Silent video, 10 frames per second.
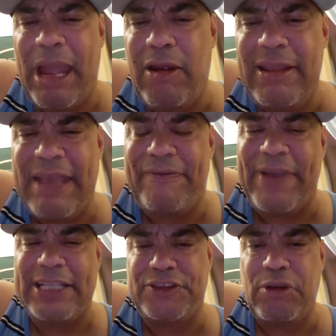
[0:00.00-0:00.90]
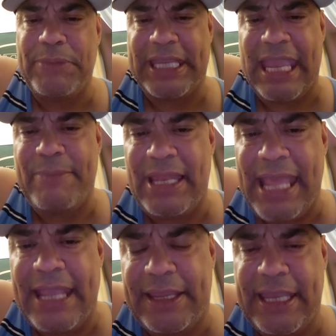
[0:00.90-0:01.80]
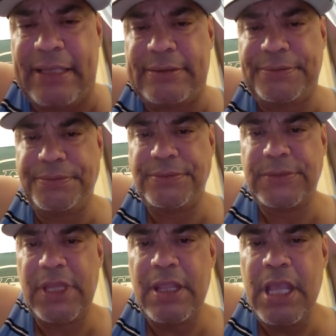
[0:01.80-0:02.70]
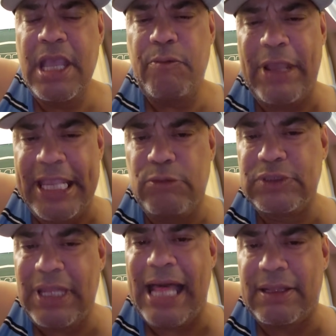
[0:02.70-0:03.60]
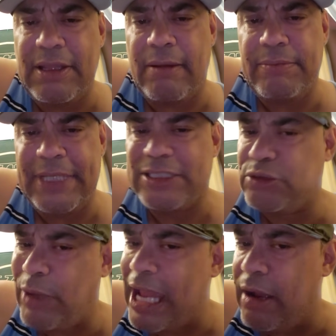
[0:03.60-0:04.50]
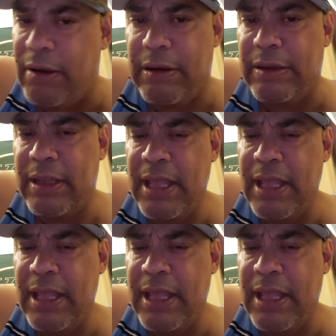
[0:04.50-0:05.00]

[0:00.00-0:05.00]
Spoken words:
I heard that Fat Joe became a Latin King when he was locked up. This is what I heard.